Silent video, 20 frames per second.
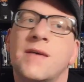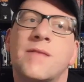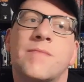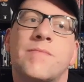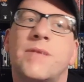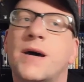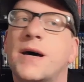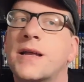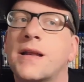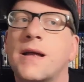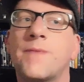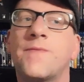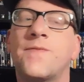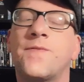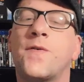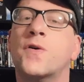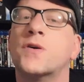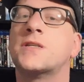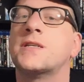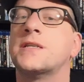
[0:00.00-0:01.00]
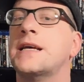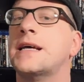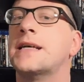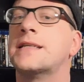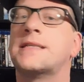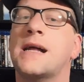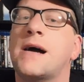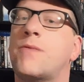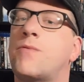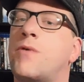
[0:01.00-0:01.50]
But unfortunately,
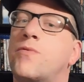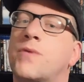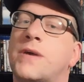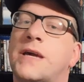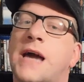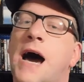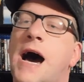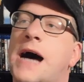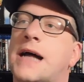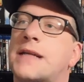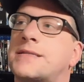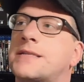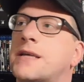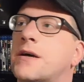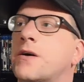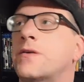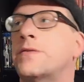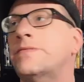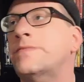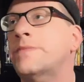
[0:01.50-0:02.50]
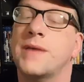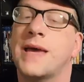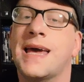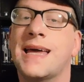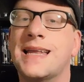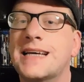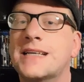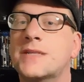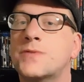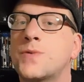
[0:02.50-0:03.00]
that's not what we got, so
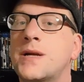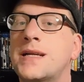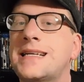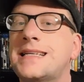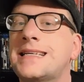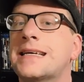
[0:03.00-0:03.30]
it is what it